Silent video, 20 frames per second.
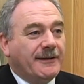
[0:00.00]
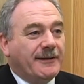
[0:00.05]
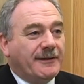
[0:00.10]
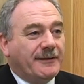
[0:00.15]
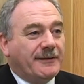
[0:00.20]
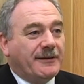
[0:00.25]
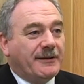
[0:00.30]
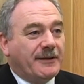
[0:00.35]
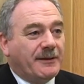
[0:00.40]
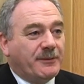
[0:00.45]

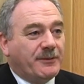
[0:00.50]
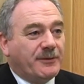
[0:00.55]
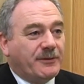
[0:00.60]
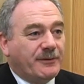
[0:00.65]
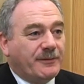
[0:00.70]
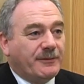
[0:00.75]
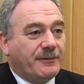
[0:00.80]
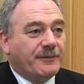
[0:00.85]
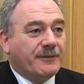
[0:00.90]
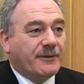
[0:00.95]
in terms
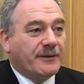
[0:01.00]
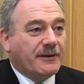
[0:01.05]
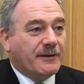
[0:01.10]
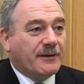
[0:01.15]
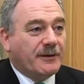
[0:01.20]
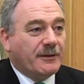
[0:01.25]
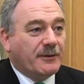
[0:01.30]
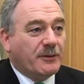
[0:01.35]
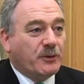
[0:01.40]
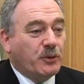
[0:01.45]
of
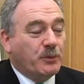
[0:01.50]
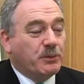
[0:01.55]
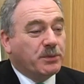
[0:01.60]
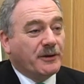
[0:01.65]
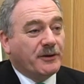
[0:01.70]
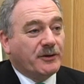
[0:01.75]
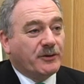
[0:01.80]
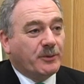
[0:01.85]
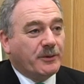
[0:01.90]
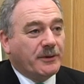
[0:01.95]
who
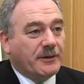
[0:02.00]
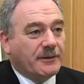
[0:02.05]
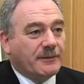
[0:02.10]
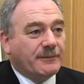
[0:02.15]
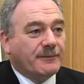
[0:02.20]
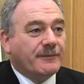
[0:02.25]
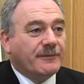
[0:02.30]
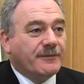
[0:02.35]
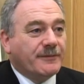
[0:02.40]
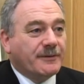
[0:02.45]
plays where
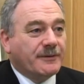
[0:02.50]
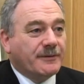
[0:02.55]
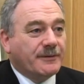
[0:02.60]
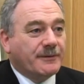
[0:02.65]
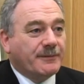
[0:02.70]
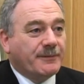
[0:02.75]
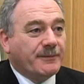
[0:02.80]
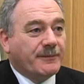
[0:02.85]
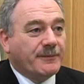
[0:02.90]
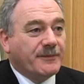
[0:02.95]

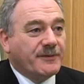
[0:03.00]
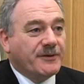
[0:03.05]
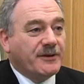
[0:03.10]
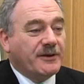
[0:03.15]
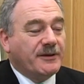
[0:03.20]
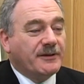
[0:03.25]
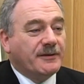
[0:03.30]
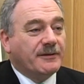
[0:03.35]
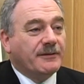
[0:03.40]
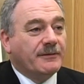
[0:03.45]
for
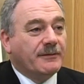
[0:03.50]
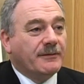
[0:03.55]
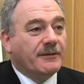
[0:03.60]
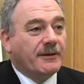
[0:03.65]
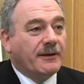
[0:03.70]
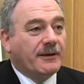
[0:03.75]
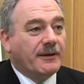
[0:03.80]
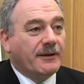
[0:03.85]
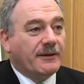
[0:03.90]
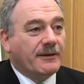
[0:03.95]
season
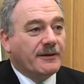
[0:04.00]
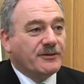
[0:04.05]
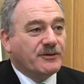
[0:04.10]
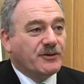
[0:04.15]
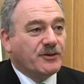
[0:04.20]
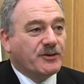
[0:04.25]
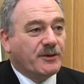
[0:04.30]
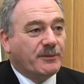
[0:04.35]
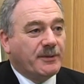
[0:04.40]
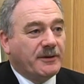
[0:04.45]
that's
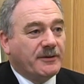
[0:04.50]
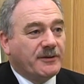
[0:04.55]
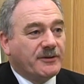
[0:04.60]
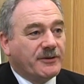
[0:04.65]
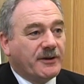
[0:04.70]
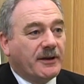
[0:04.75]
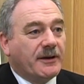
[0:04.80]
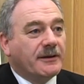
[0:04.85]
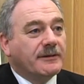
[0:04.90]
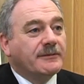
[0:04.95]
just about to
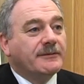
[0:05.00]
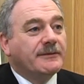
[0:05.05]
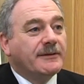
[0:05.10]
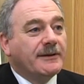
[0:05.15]
start.